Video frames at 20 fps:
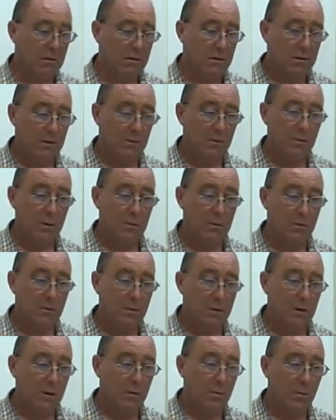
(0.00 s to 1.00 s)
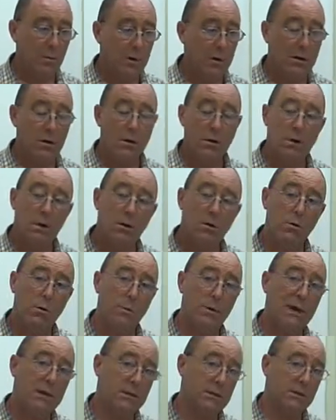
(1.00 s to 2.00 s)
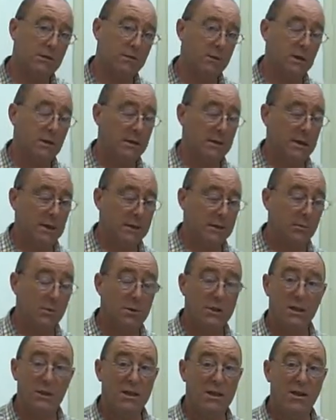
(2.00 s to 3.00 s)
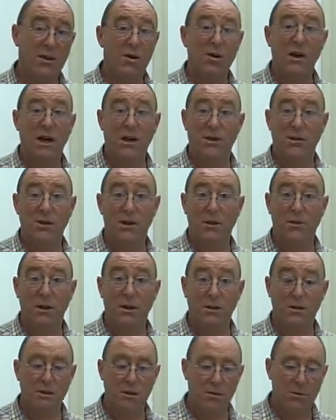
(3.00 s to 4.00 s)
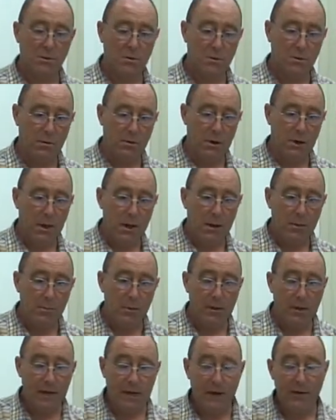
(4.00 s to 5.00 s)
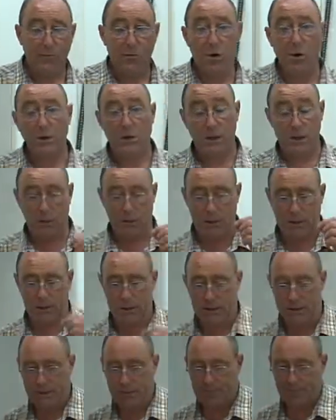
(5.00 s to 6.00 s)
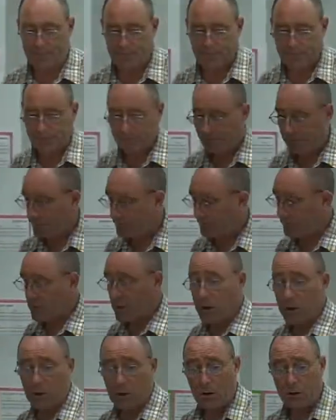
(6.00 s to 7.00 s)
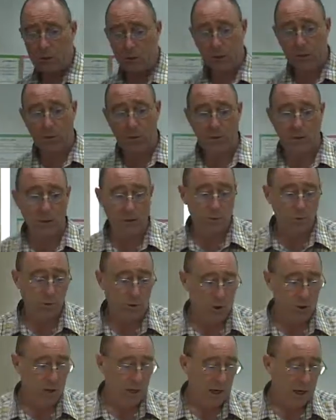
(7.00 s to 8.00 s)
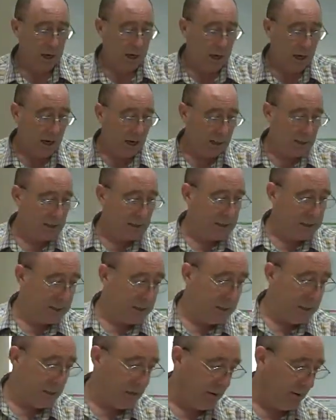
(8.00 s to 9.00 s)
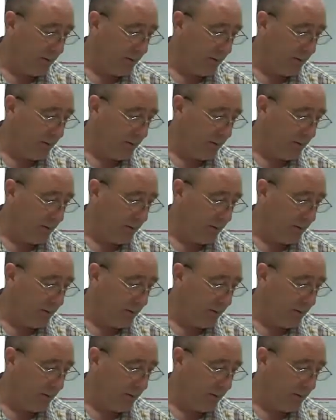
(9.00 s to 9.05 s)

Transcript: And when we look back to the first lecture, we'll see they're not actually things at all, but they have consequences. Consequences which I can see.